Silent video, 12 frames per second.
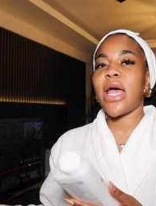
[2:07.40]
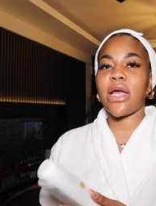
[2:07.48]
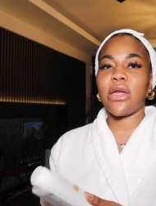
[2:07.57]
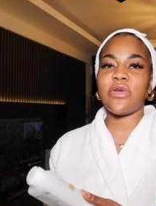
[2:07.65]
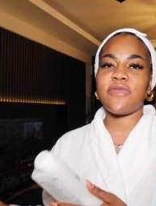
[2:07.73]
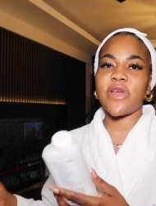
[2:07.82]

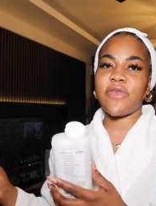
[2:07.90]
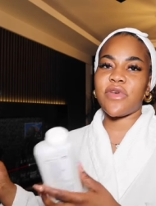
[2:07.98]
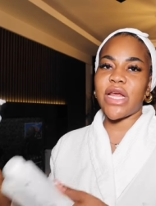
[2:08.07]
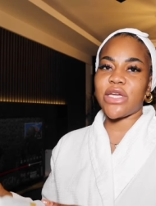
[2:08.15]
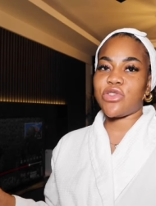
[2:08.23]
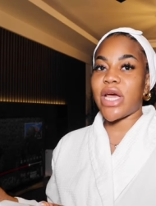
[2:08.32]
and all of that for
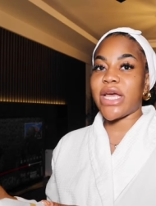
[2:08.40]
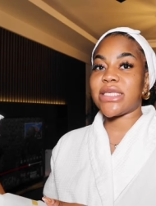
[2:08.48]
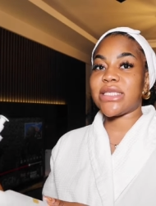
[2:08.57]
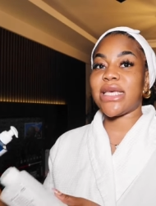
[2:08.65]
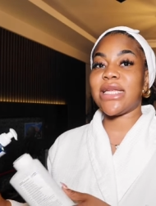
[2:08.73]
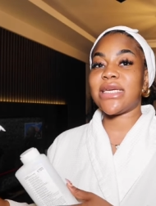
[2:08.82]
like drier
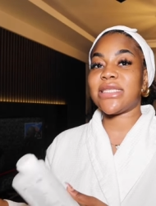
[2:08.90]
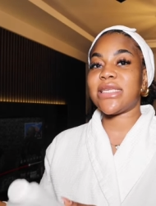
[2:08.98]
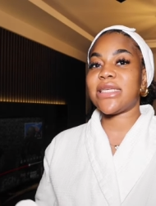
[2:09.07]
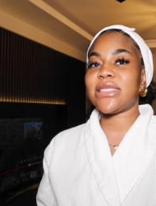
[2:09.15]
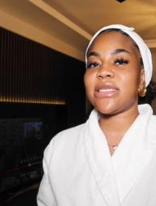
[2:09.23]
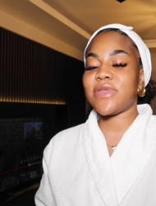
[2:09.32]
skin and
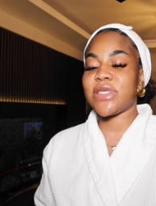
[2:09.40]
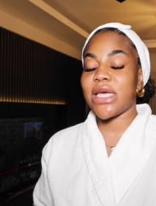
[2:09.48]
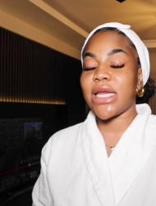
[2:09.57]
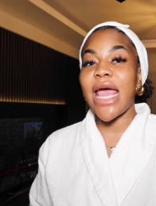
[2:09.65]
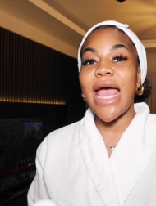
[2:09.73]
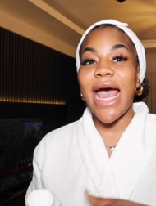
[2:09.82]
sensitive
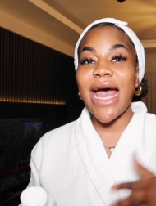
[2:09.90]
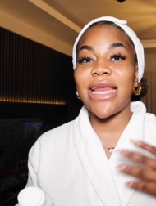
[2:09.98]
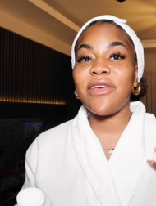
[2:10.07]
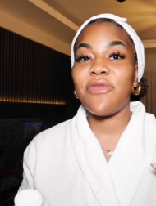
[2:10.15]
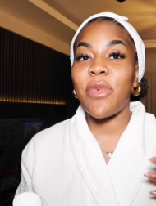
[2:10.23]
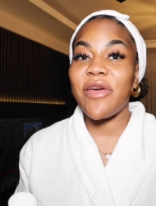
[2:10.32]
skin. And
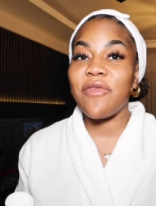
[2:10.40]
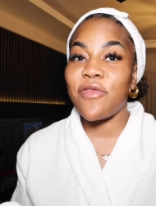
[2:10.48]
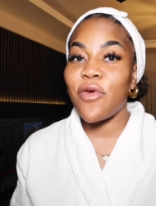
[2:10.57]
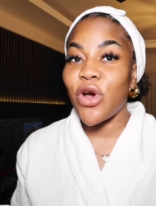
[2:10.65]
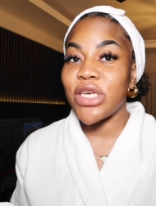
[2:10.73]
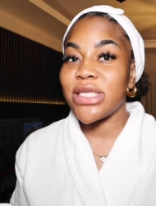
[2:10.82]
if my
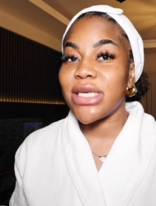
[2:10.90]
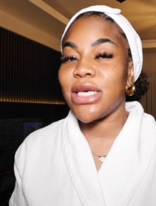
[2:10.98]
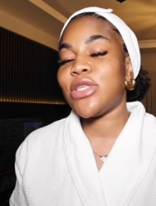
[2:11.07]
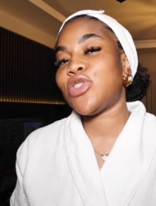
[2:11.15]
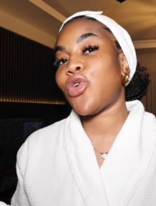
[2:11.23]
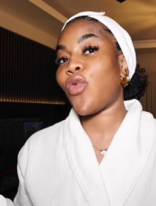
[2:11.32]
voice
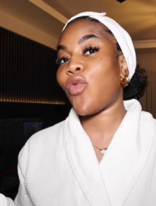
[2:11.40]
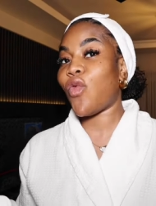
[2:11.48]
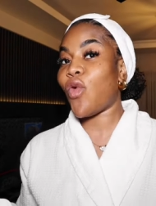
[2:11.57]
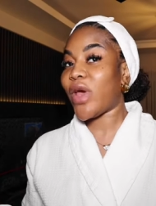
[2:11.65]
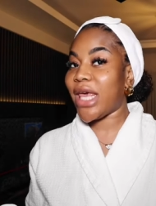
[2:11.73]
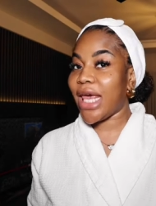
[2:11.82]
is
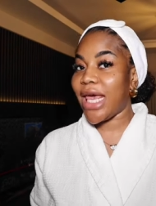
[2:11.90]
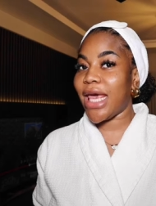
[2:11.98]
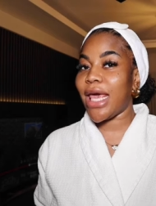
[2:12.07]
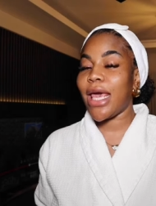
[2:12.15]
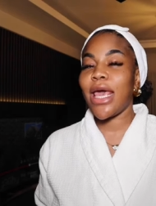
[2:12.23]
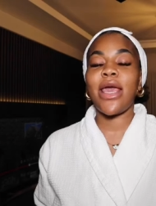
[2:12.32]

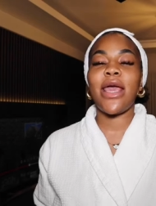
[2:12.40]
croaky,